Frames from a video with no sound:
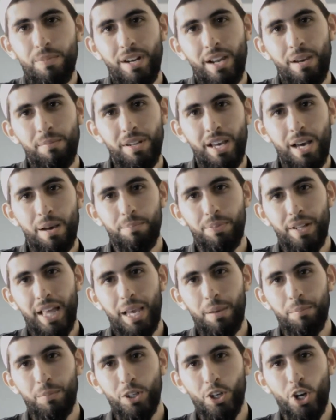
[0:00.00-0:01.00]
But I'm not
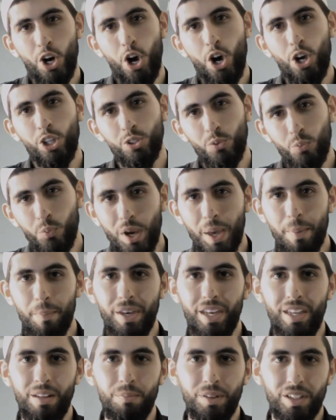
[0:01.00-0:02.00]
blaming it on the
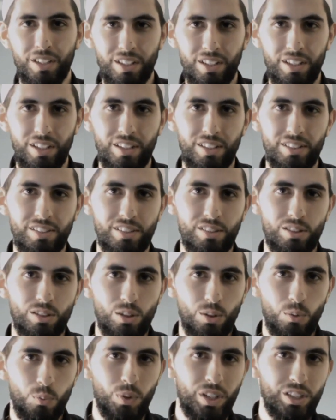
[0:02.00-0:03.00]
women, because
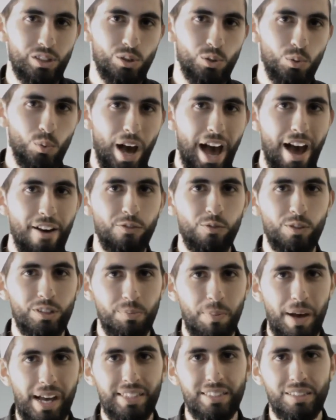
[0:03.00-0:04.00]
we too have
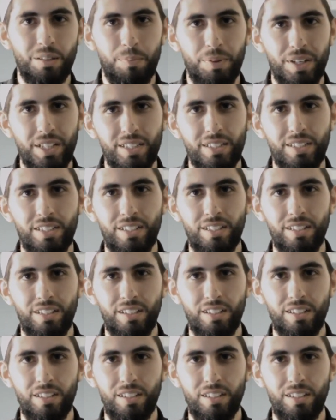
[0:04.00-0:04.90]
responsibility.